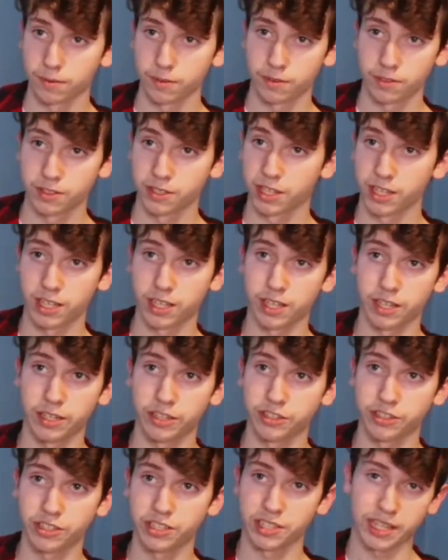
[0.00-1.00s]
To
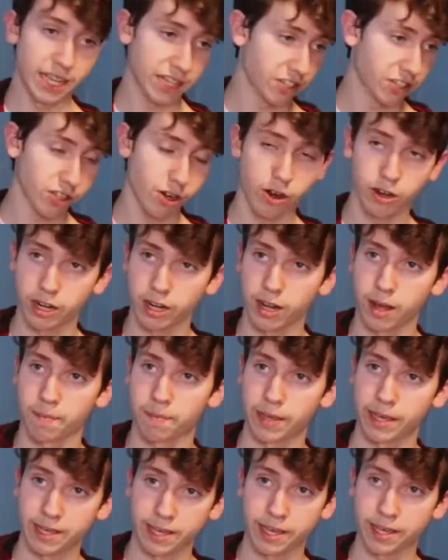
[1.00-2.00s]
just get started on
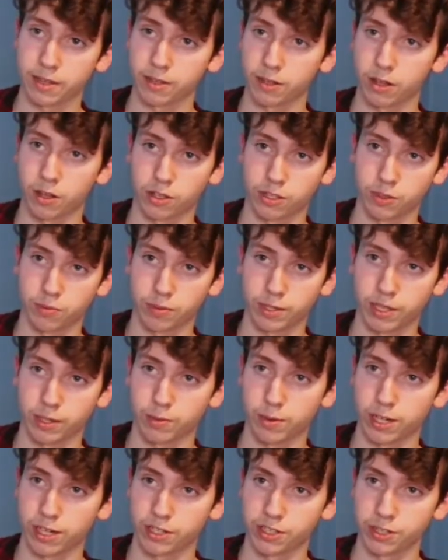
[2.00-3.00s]
picking, all you really
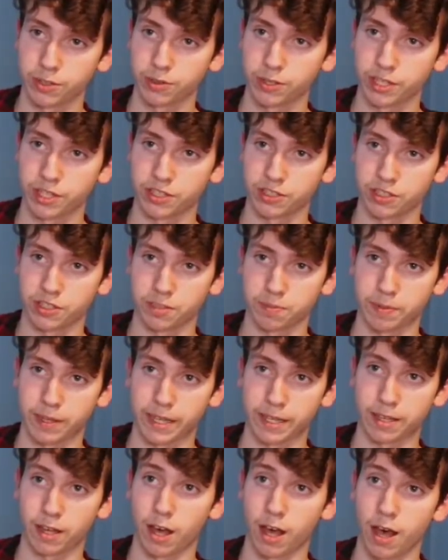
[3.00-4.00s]
want to do is just
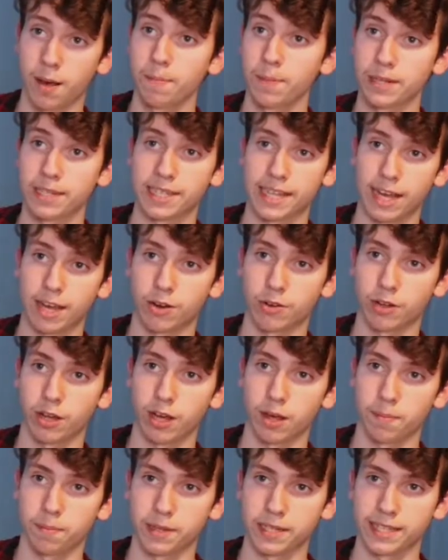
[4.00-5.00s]
pick up and down
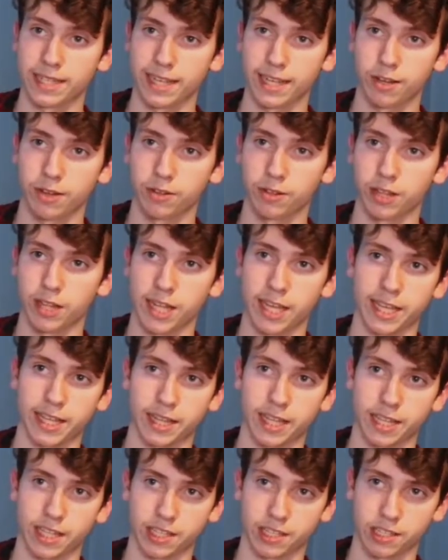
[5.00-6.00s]
like this.